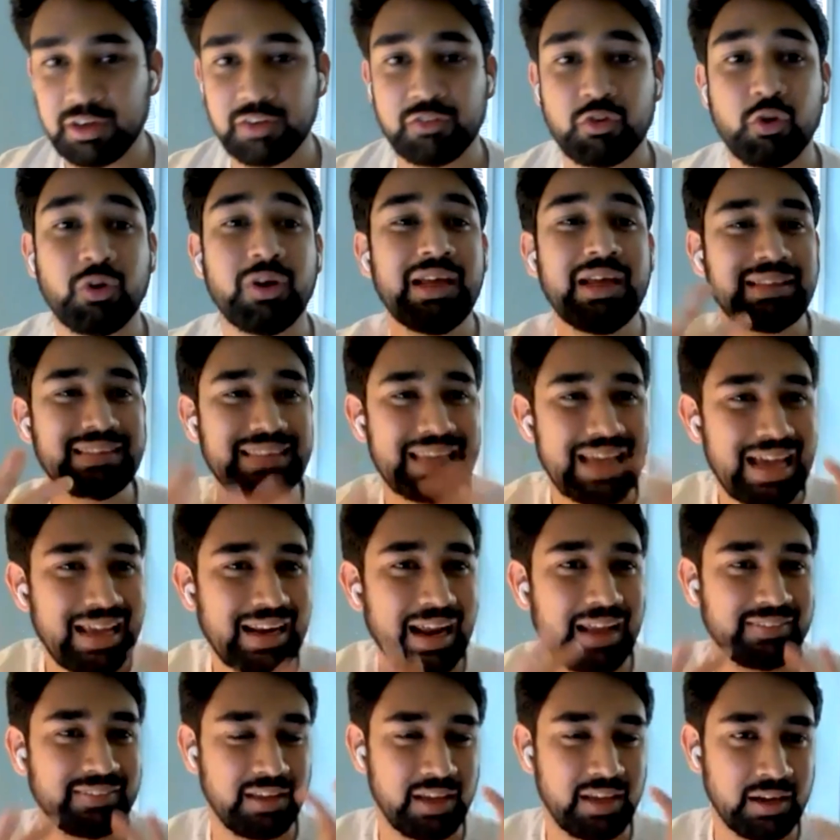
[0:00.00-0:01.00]
So there,
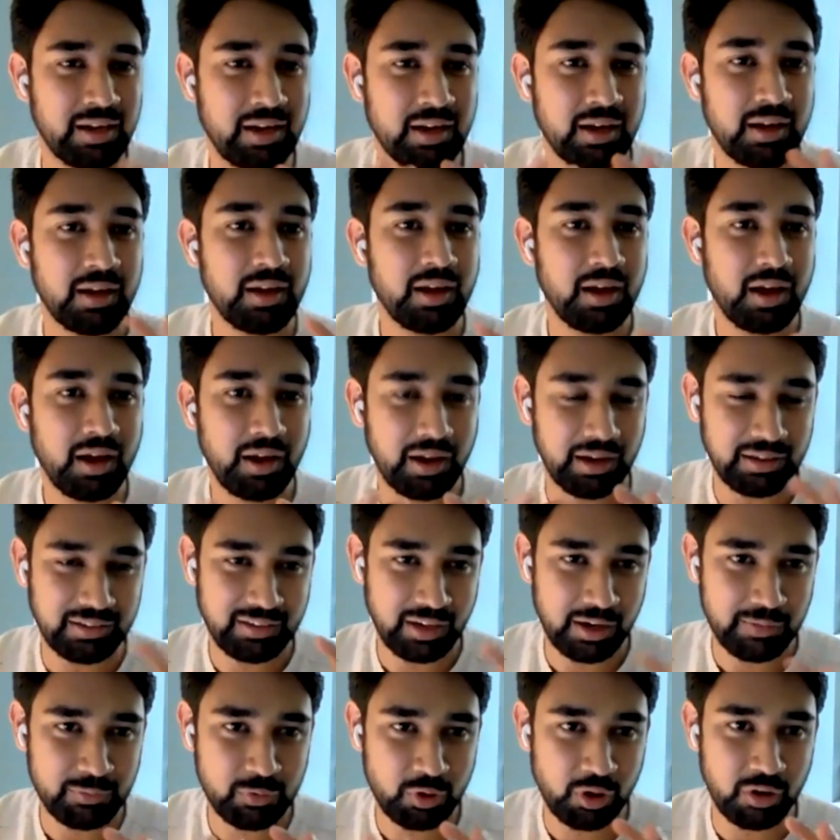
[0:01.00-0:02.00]
I think, in
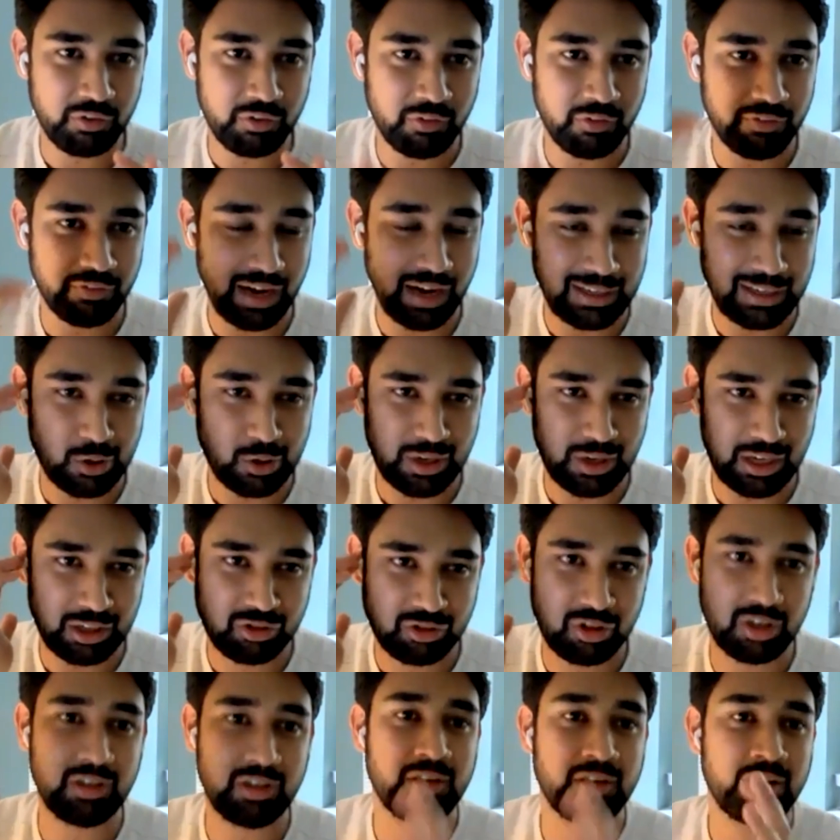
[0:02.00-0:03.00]
terms of
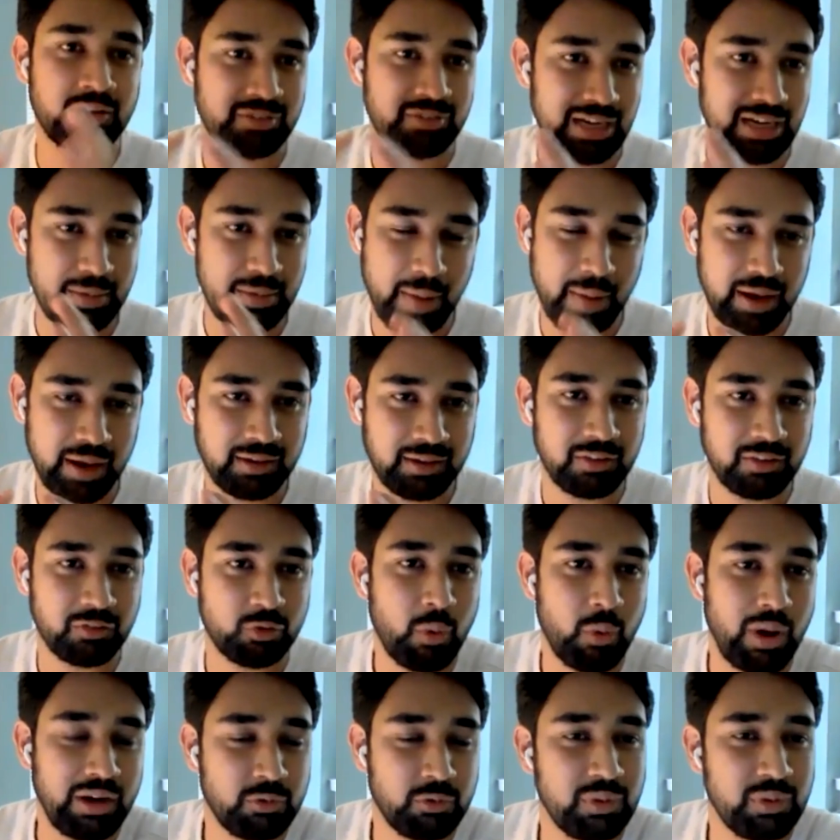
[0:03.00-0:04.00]
regulation, state bank is
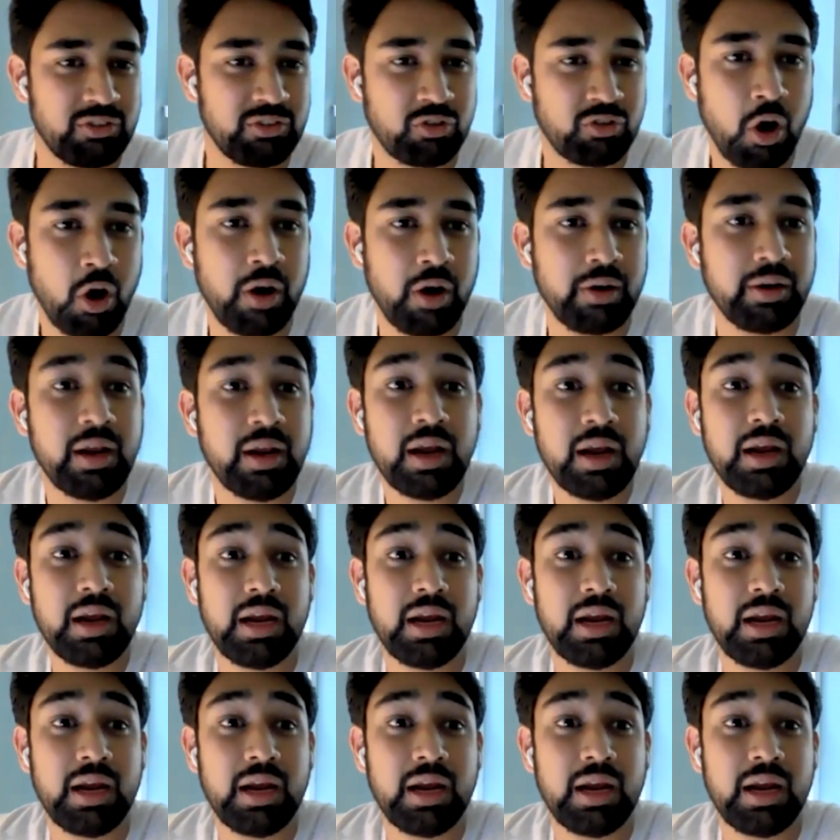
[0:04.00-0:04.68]
quite switched on.